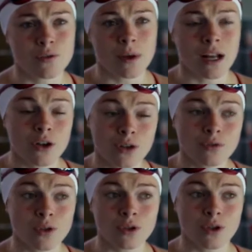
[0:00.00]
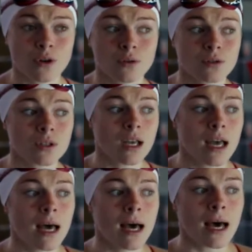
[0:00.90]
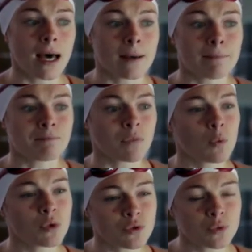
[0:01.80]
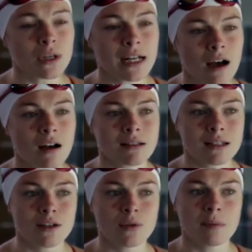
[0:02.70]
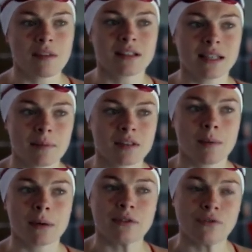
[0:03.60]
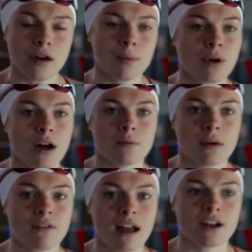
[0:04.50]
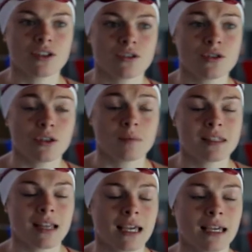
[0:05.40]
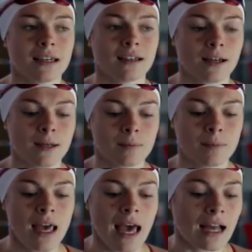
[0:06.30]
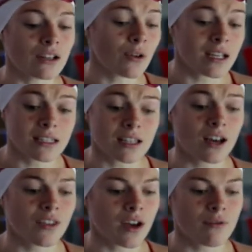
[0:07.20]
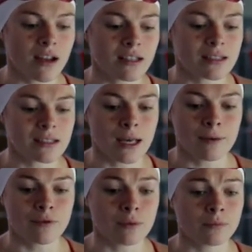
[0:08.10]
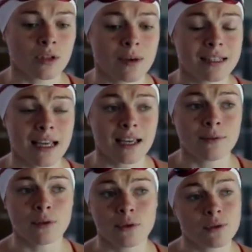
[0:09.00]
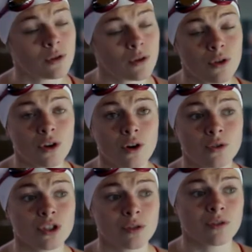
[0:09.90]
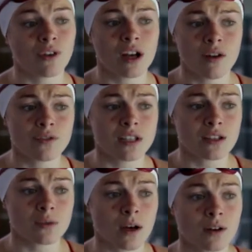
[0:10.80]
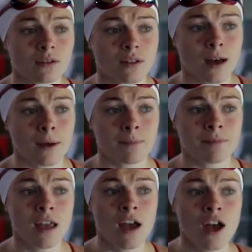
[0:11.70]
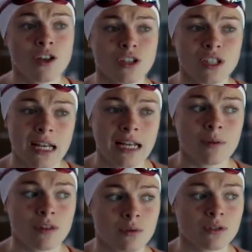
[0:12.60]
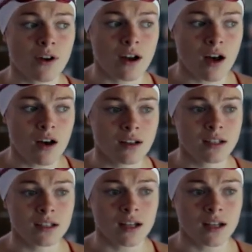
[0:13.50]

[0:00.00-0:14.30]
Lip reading: when I could have got the gold, was really hard to deal with, but at the same time I was very proud of my reaction to the mistake. And Grace, the girl that I race from the USA, who got the gold, she was very comforting as well. So dealing with it was very hard,